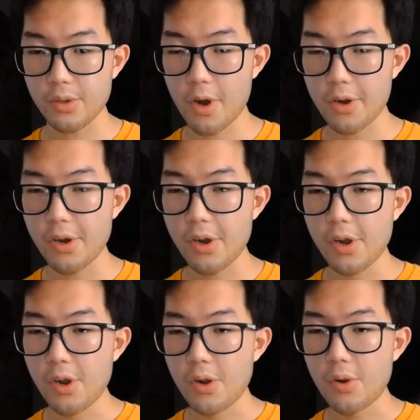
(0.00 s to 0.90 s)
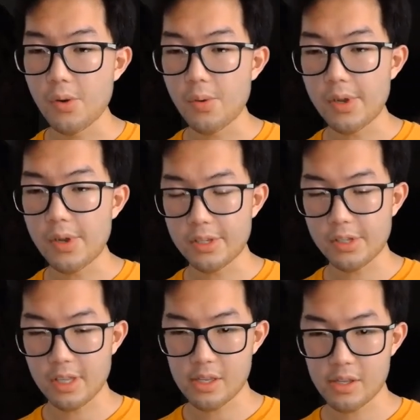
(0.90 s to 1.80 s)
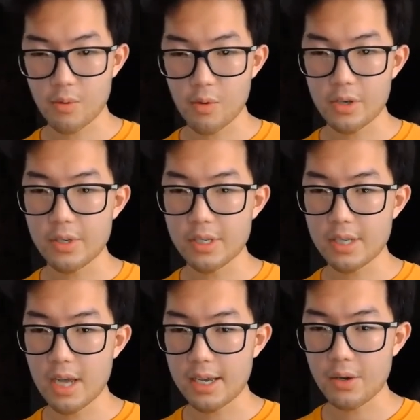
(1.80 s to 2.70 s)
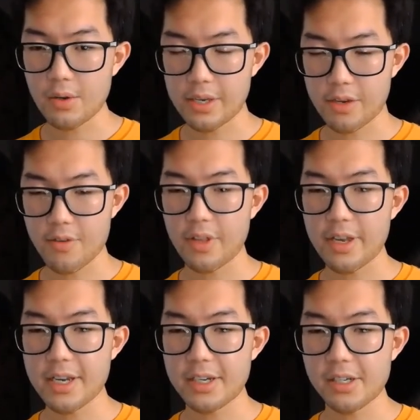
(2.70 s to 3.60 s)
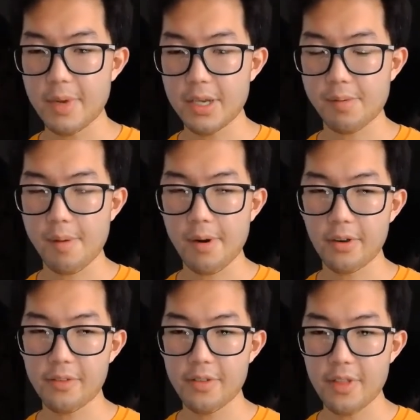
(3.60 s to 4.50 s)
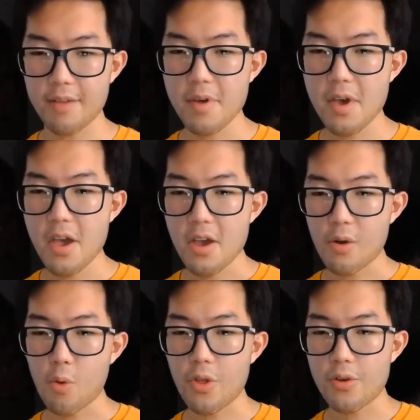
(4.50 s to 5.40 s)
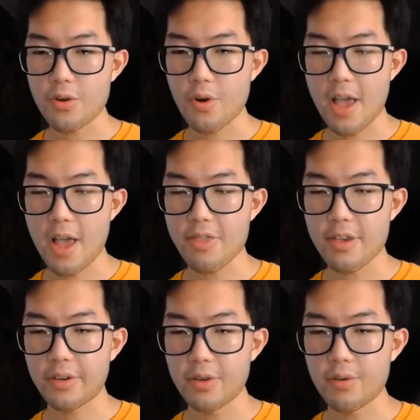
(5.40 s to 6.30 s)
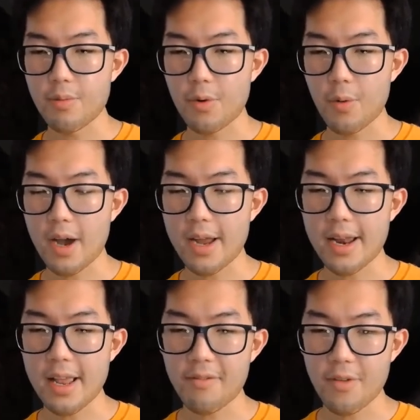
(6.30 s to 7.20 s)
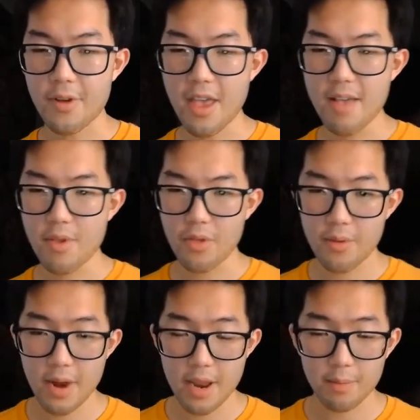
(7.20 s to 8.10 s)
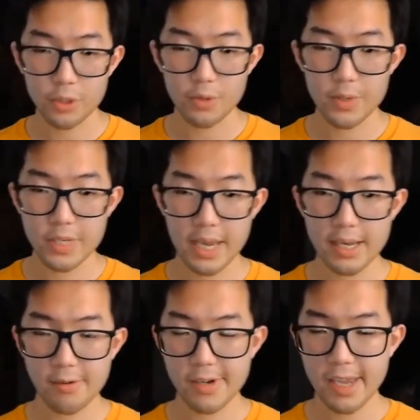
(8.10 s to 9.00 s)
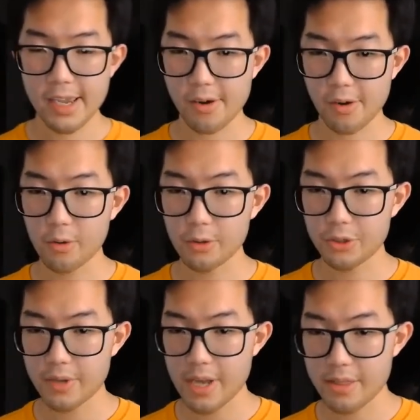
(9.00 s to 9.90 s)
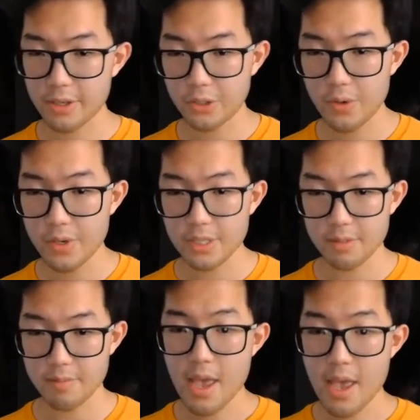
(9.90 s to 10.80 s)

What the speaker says: the one who decides, like your lineage is based primarily off of them, whether you're ethnically whom or what. For them, though, they were able to retain their cultural and ethnic Judaism.